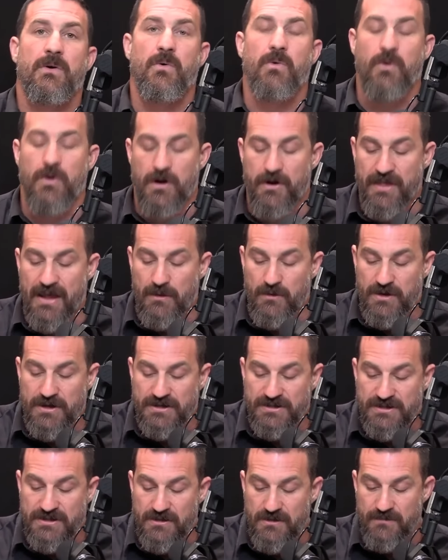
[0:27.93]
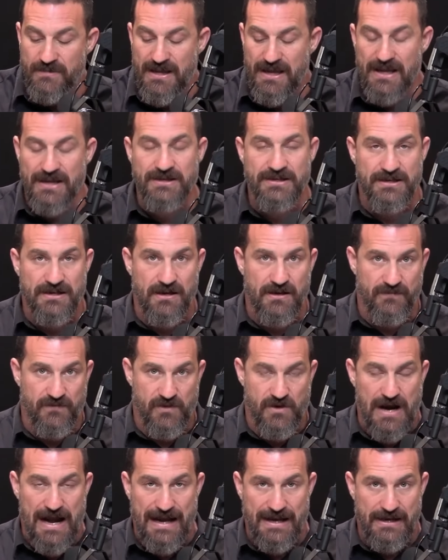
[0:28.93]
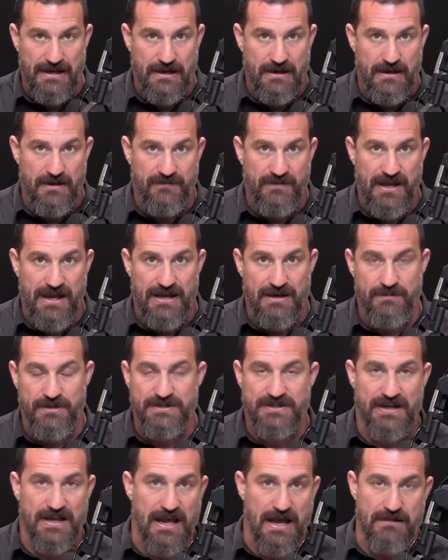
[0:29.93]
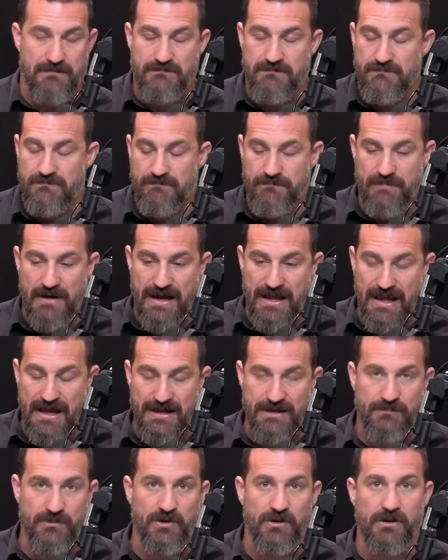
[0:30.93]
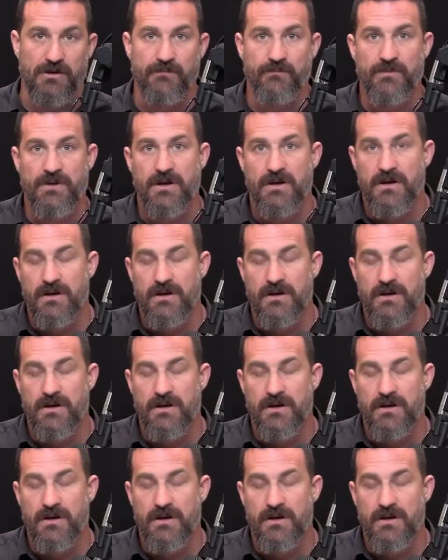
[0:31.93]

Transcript: or they will consume the indica variety of cannabis, again, by edible